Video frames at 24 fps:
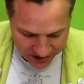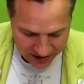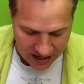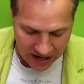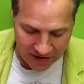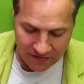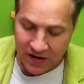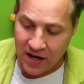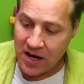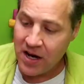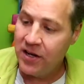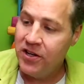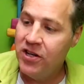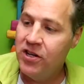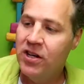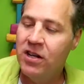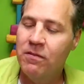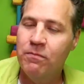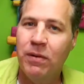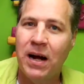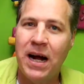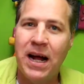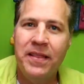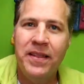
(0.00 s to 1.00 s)
stuff. You
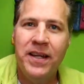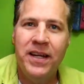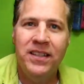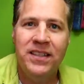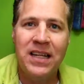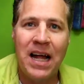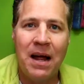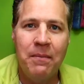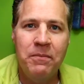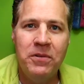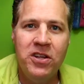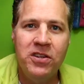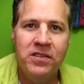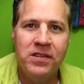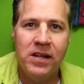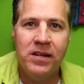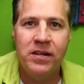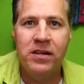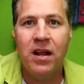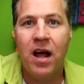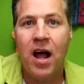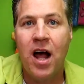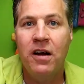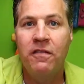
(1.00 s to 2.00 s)
can buy these. I'm
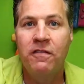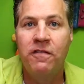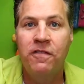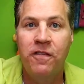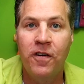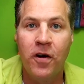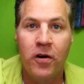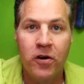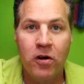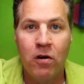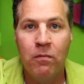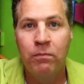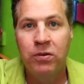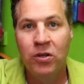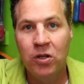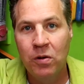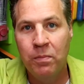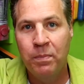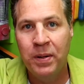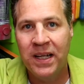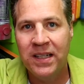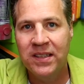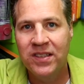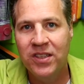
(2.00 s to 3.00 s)
using non-photo
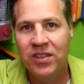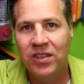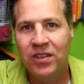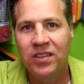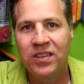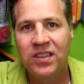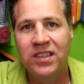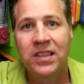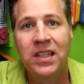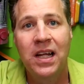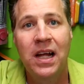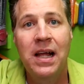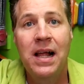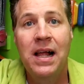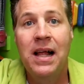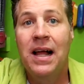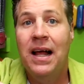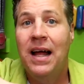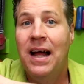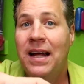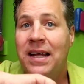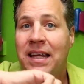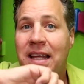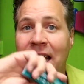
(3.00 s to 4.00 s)
blue pencils.
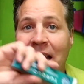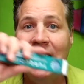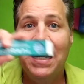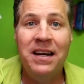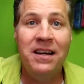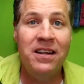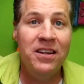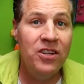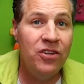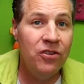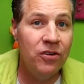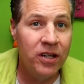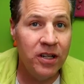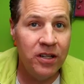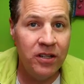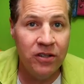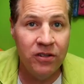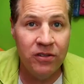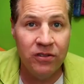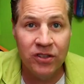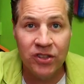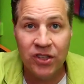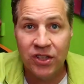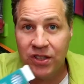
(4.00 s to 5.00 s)
Again, you can
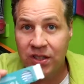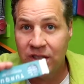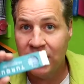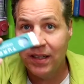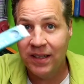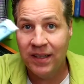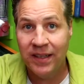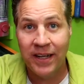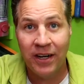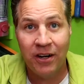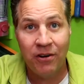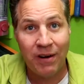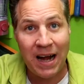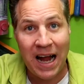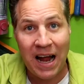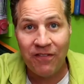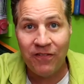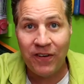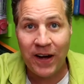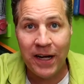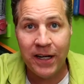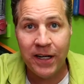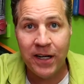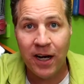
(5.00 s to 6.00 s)
use the
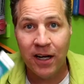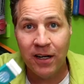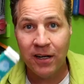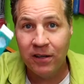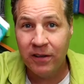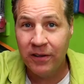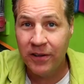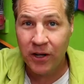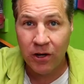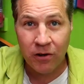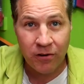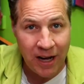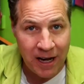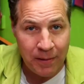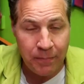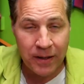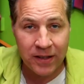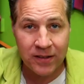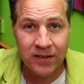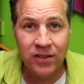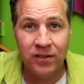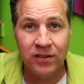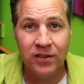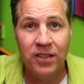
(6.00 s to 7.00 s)
graphite color, the gray
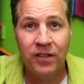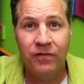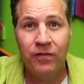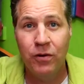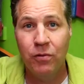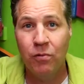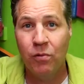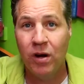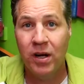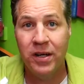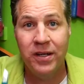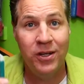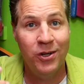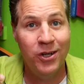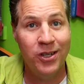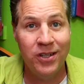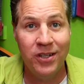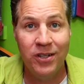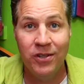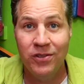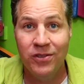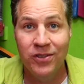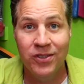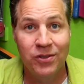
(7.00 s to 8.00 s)
pencils if you want. You can
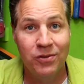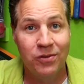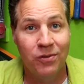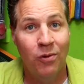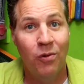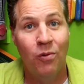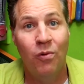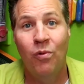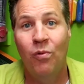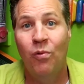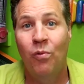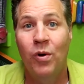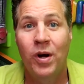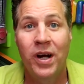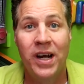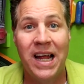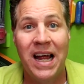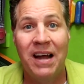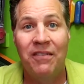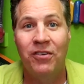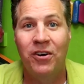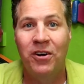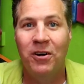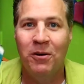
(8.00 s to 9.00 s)
use
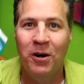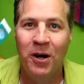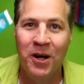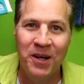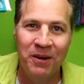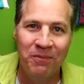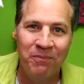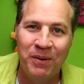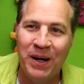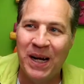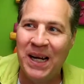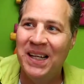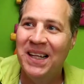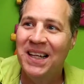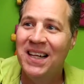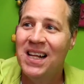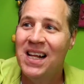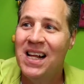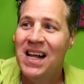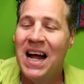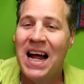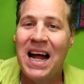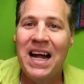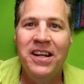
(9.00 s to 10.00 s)
whatever, but
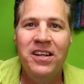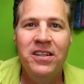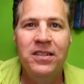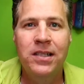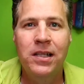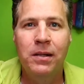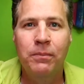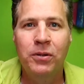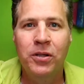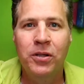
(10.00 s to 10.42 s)
I use the